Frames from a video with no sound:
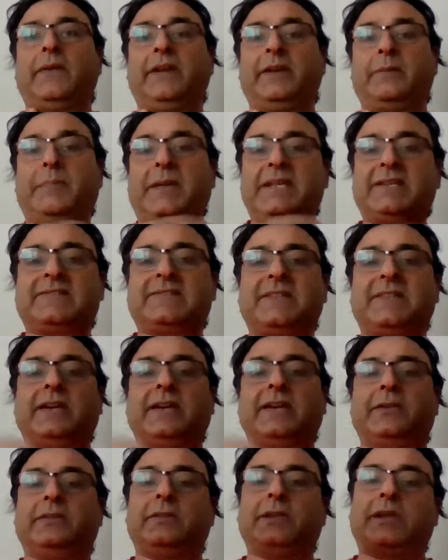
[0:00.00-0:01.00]
It means
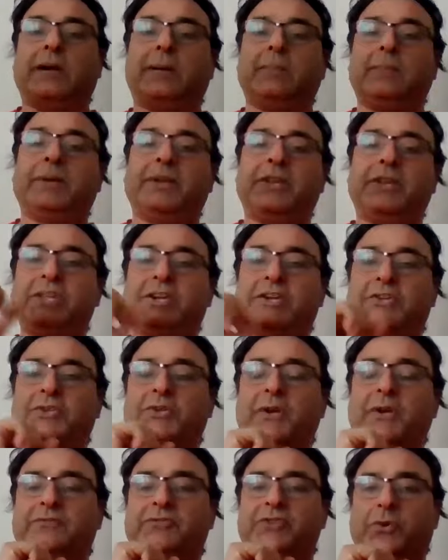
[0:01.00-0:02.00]
that the company that
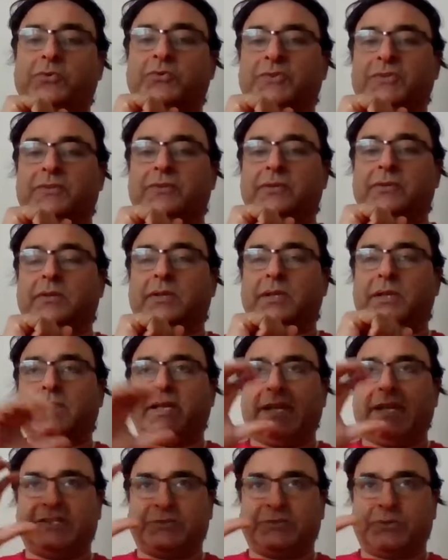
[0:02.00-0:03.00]
you have chosen
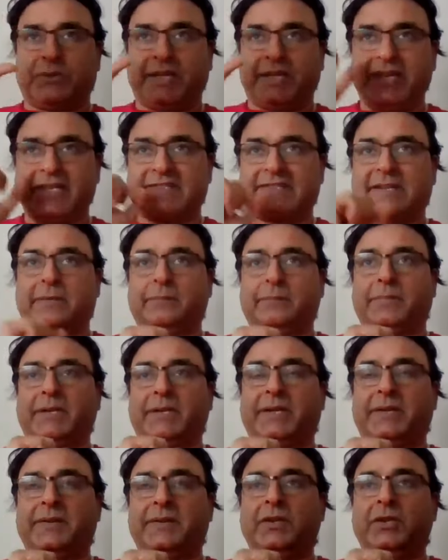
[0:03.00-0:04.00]
as your case
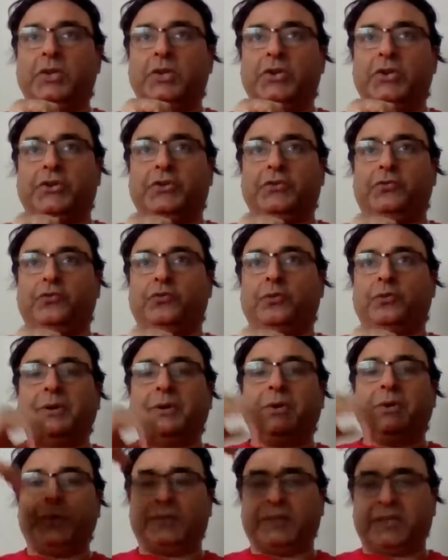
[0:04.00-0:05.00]
company, you would
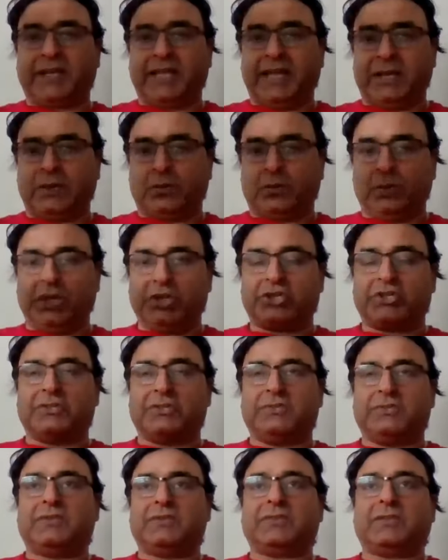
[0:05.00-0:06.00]
be doing the
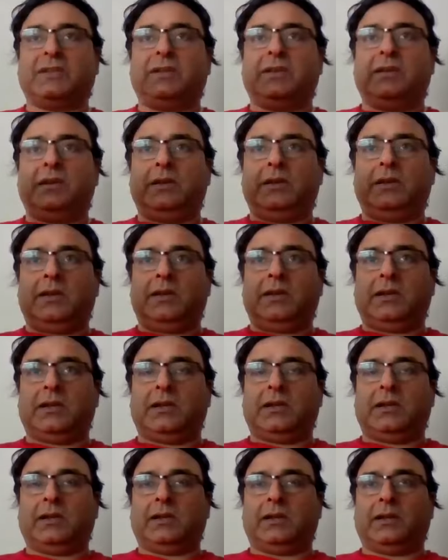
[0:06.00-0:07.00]
calculations,
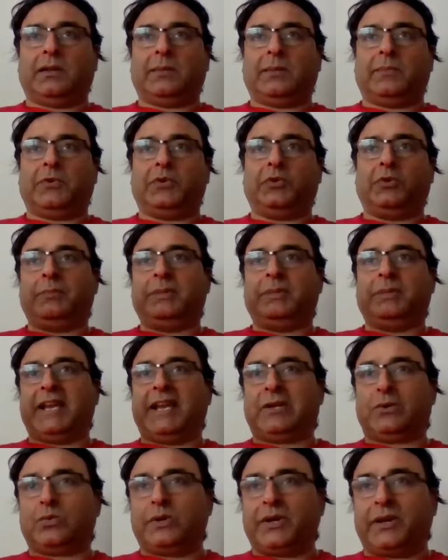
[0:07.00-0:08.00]
you'll be
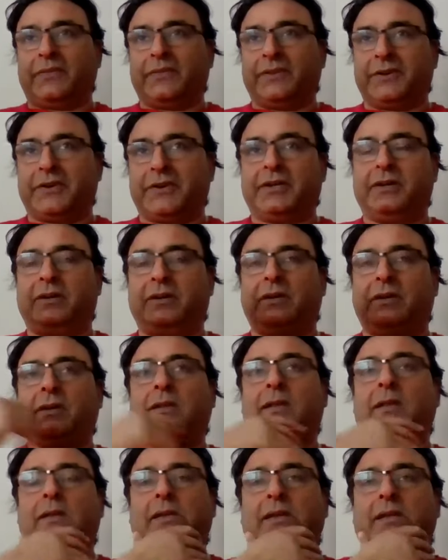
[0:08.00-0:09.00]
calculating the return,